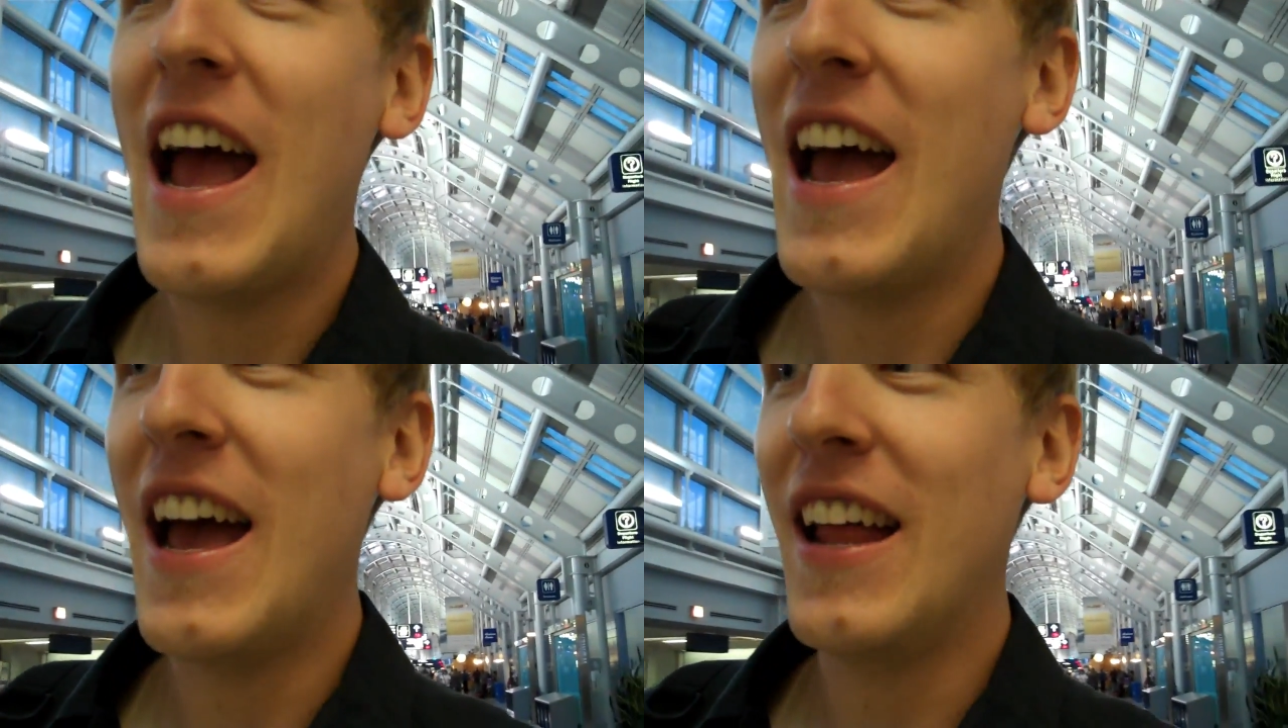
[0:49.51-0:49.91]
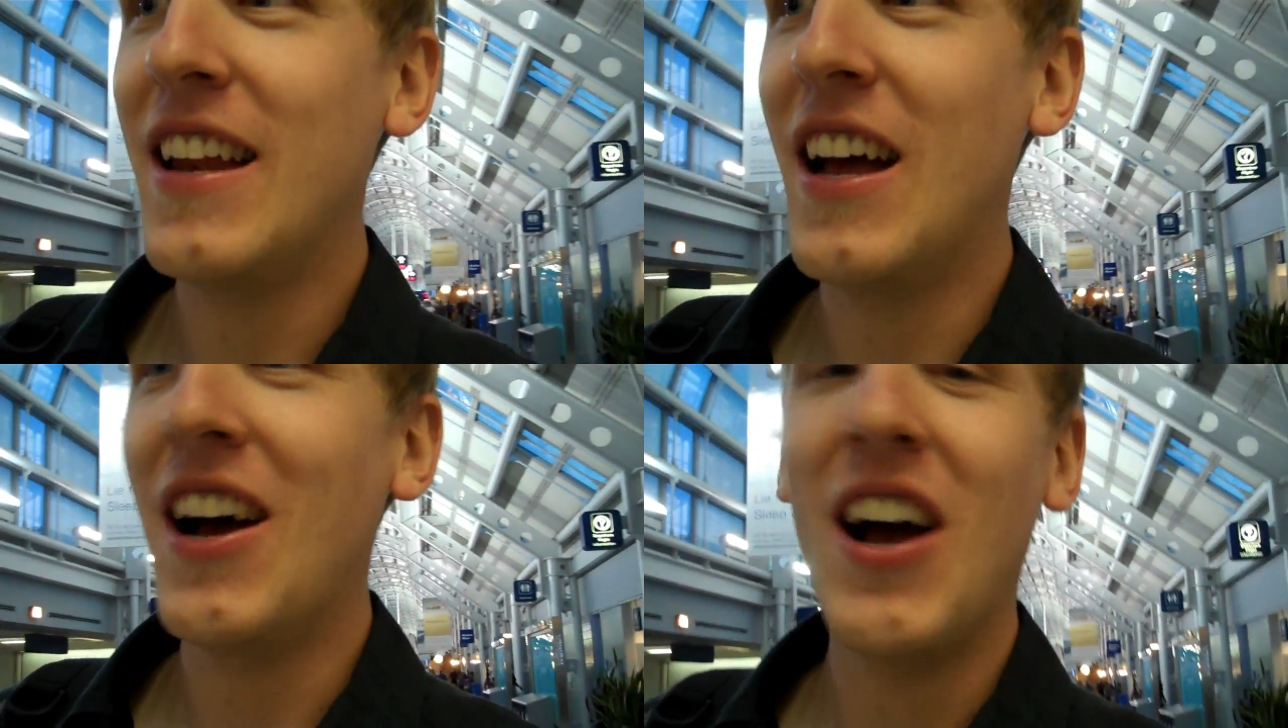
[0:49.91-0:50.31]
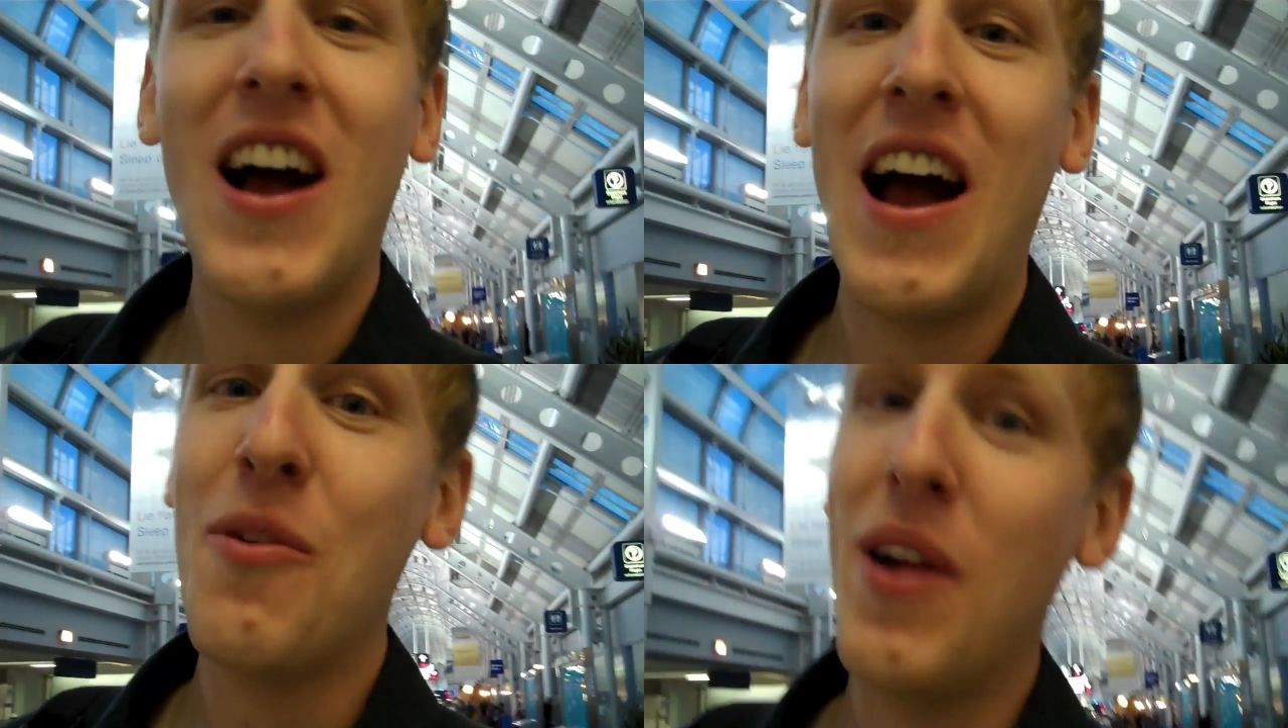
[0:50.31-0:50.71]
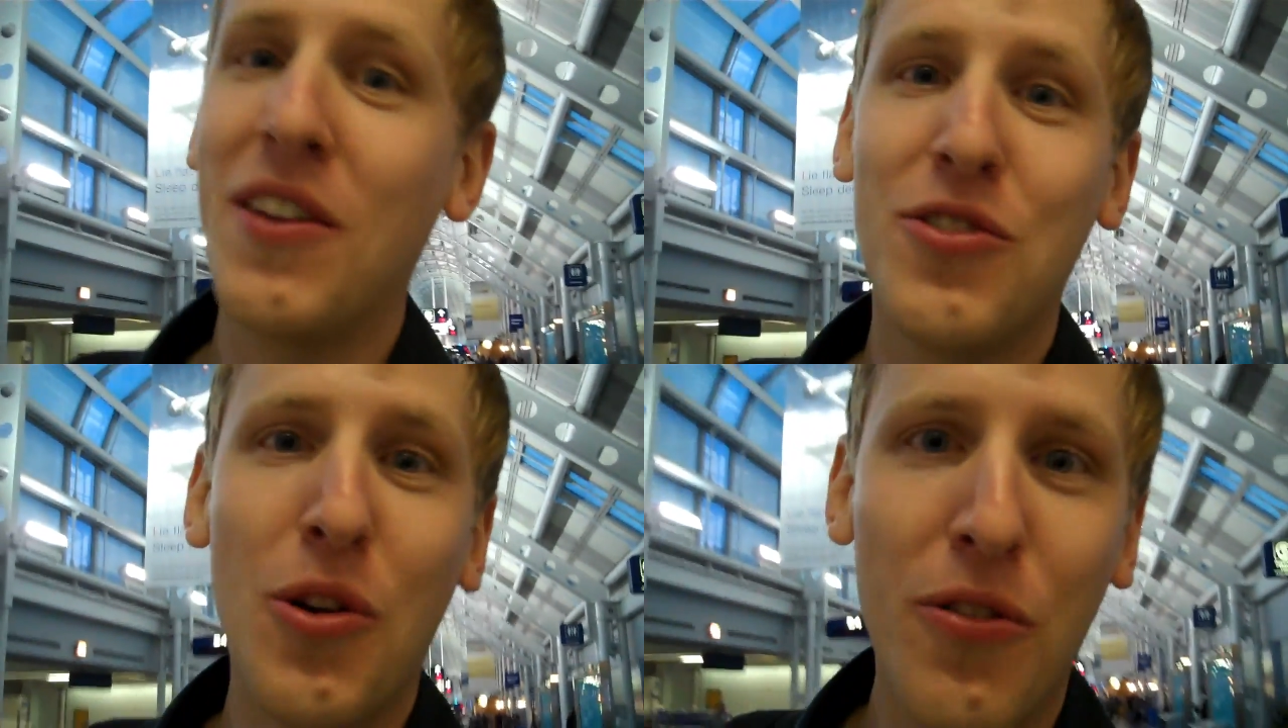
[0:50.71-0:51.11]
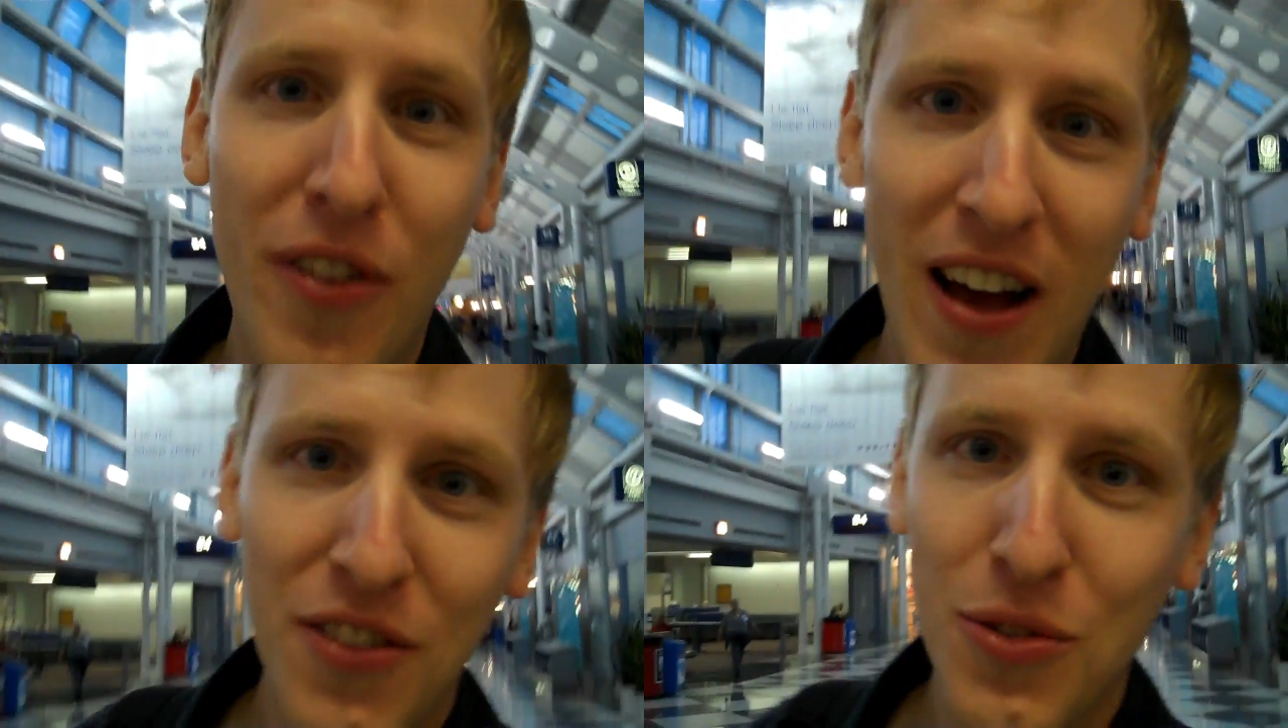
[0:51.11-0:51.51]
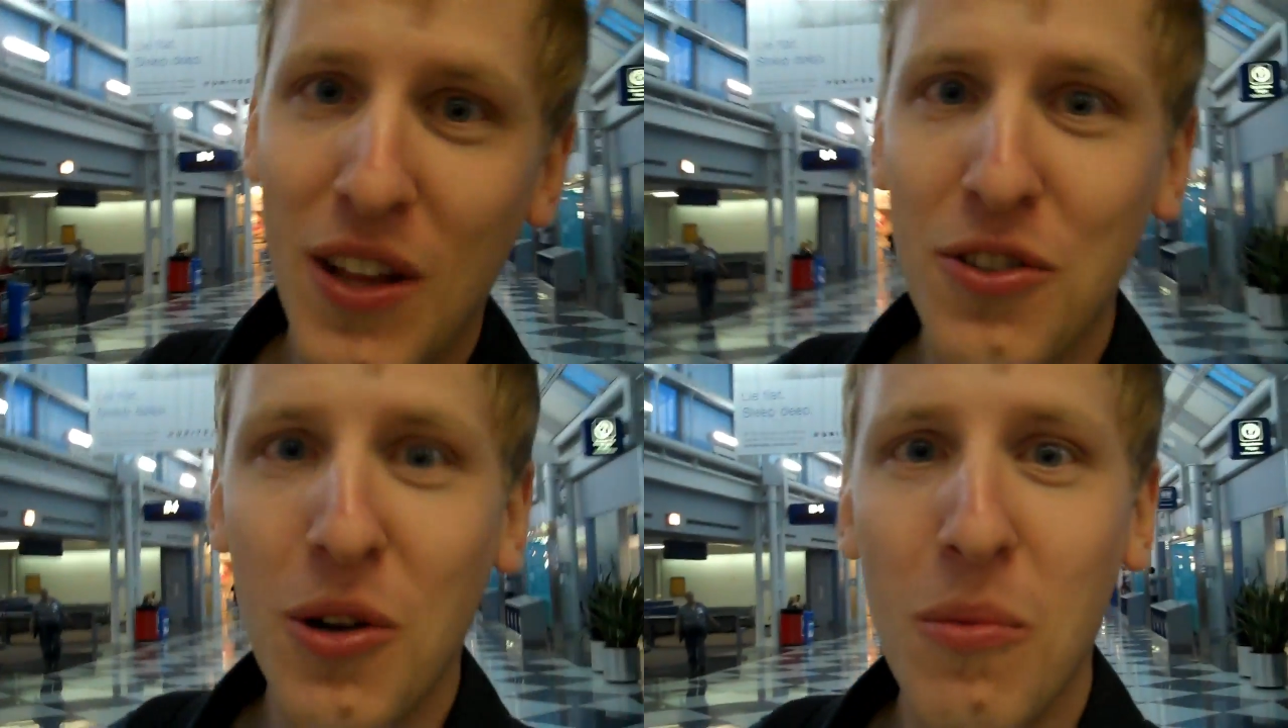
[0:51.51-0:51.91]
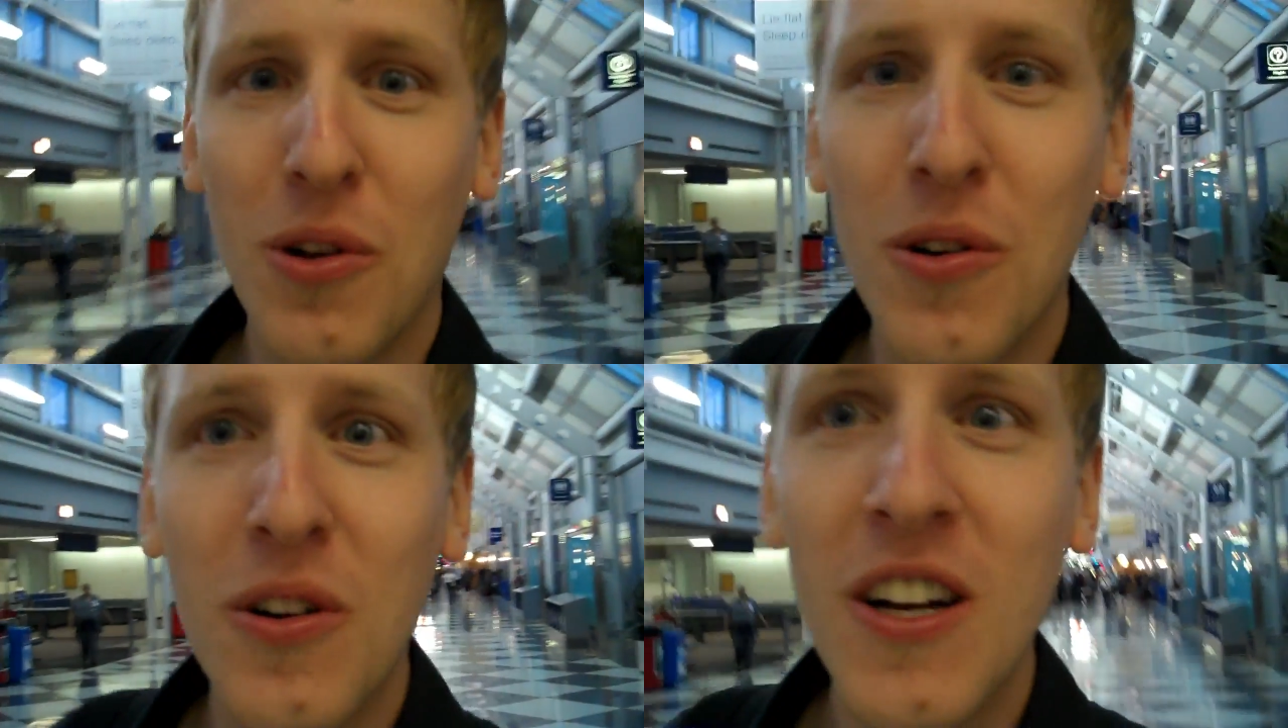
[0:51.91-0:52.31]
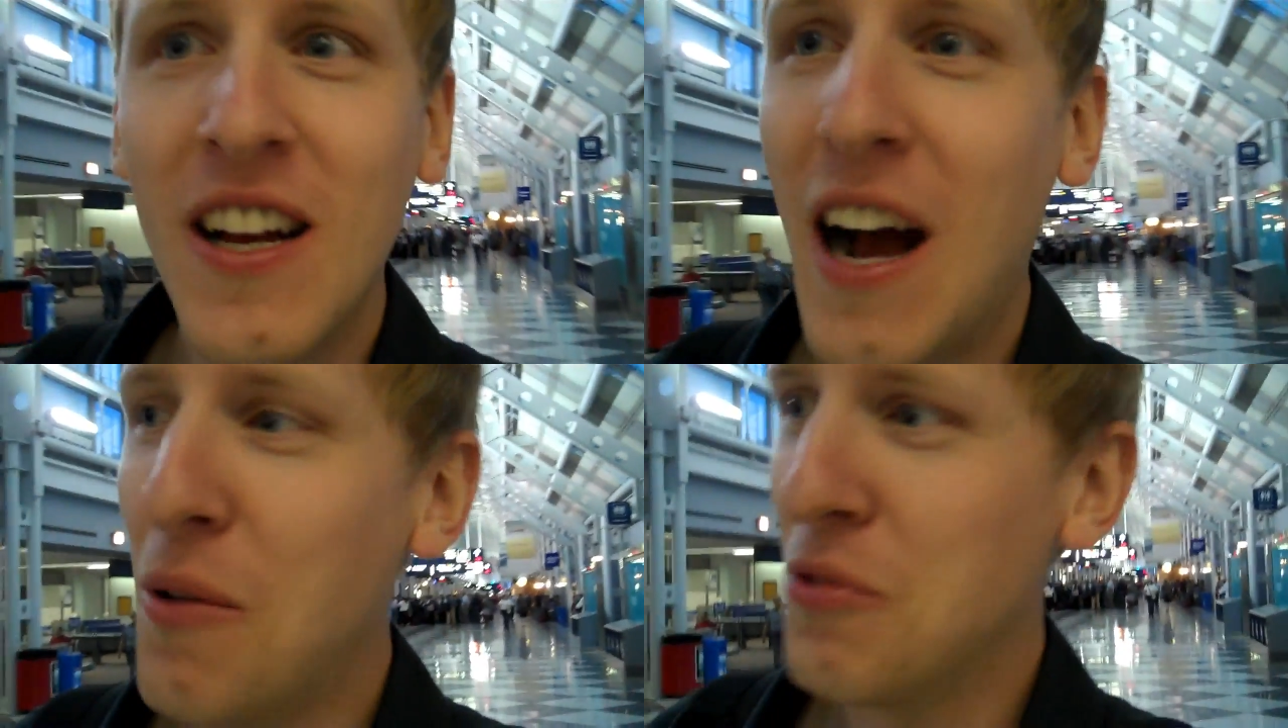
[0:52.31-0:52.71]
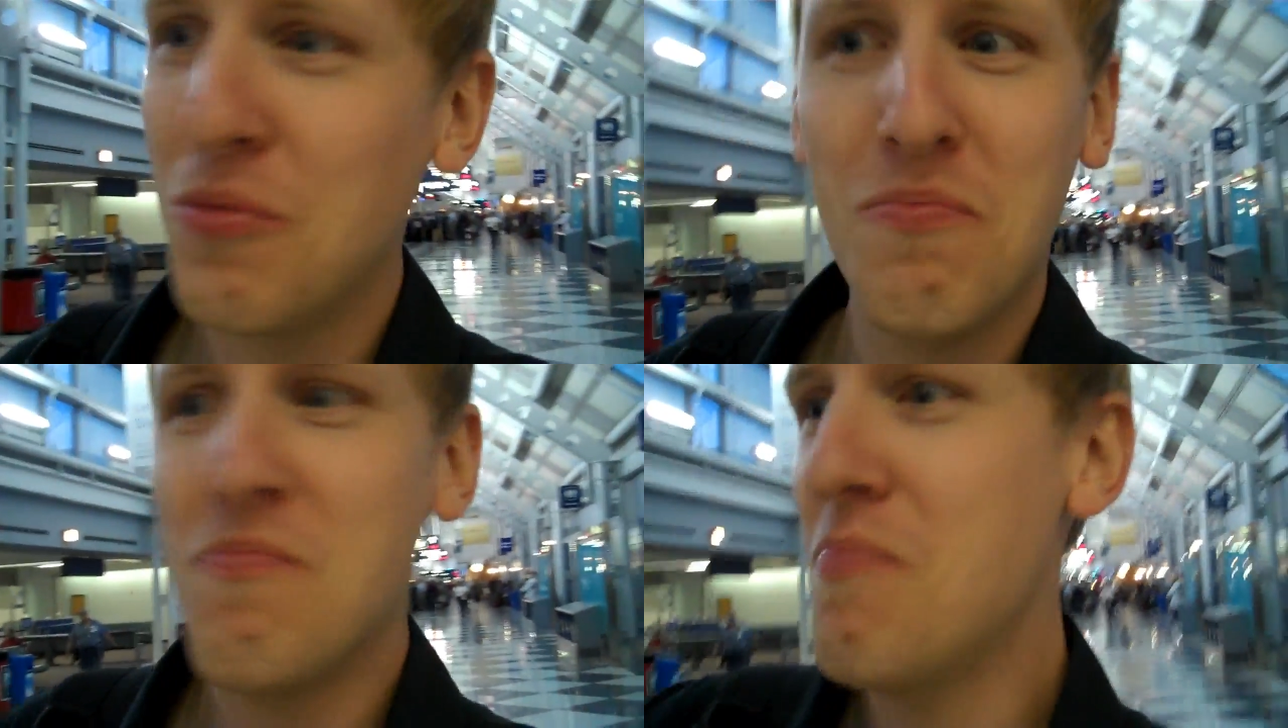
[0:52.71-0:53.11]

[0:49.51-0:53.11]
and I ran so fast through that terminal. I was